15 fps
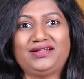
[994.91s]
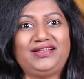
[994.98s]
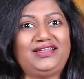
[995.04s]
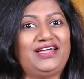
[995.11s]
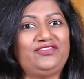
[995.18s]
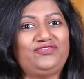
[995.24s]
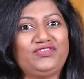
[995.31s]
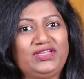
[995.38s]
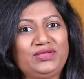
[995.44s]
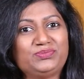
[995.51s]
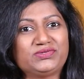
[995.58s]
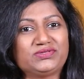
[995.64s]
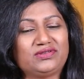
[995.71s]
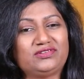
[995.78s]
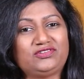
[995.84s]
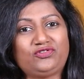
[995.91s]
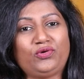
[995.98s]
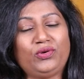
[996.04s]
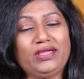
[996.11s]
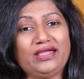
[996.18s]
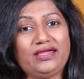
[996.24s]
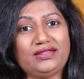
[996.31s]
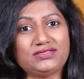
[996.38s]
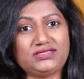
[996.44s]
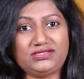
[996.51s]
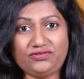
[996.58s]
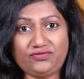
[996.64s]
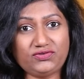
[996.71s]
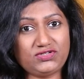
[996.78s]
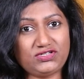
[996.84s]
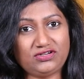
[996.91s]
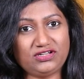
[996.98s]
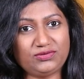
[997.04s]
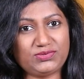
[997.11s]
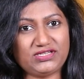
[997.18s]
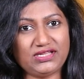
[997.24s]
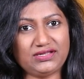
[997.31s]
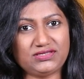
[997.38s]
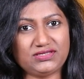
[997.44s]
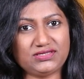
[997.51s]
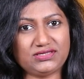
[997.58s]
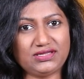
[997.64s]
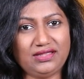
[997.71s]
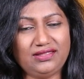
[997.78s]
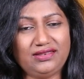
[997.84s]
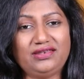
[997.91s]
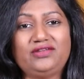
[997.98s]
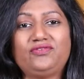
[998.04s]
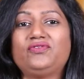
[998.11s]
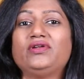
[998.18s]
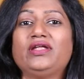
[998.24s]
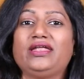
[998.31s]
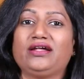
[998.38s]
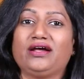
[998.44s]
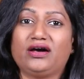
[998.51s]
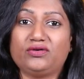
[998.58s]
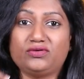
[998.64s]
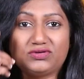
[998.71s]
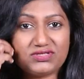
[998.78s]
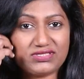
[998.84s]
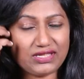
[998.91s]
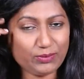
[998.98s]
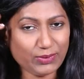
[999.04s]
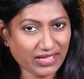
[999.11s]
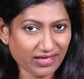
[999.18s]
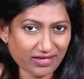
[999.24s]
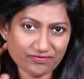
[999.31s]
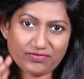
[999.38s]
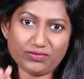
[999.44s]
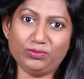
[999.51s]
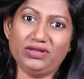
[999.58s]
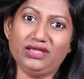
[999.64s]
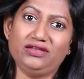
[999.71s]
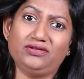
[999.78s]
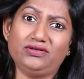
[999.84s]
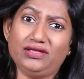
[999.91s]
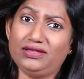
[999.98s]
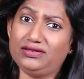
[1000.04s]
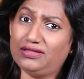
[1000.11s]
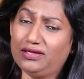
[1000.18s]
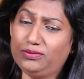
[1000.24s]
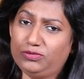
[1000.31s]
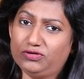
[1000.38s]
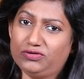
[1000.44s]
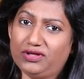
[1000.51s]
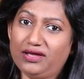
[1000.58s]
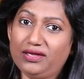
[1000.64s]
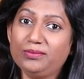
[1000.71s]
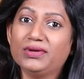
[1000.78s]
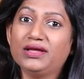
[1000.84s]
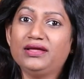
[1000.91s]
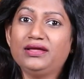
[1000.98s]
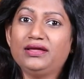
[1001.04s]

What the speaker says: Life keeps throwing at us different circumstances, different encounters that we have from day to day, time to time.